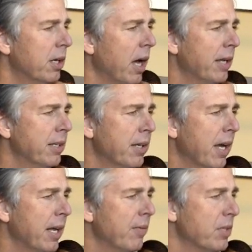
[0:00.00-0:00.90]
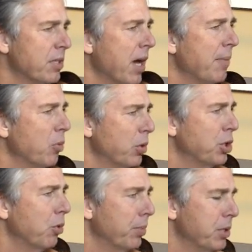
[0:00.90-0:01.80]
I did not have the time in
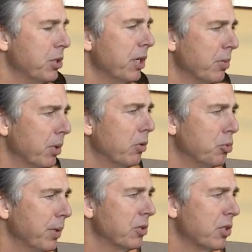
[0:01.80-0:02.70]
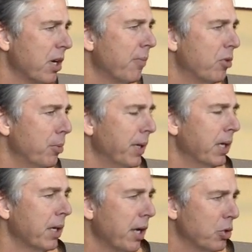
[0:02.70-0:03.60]
which he will be seen him, but it was being set up for the
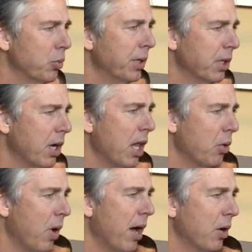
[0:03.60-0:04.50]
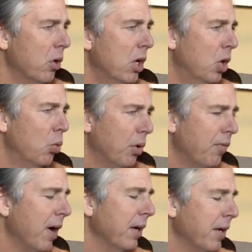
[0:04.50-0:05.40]
beginning of next week. Colorado. We'll
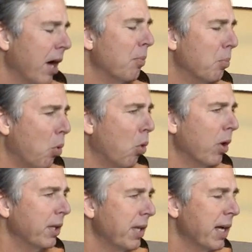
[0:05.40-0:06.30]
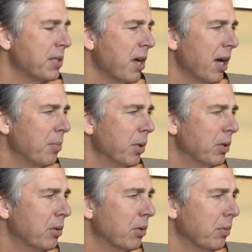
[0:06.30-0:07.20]
find out more at that time,
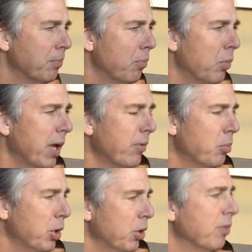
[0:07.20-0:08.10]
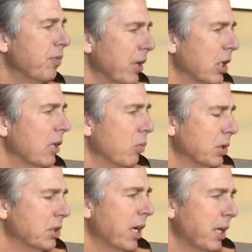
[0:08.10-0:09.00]
but uh, we have a pretty good feel of
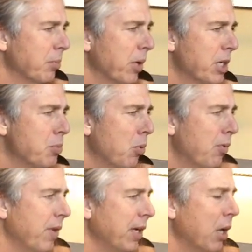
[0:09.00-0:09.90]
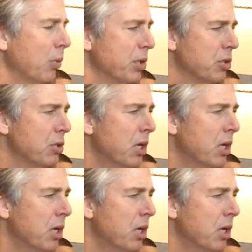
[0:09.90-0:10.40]
what's taking place. But we'll find out when the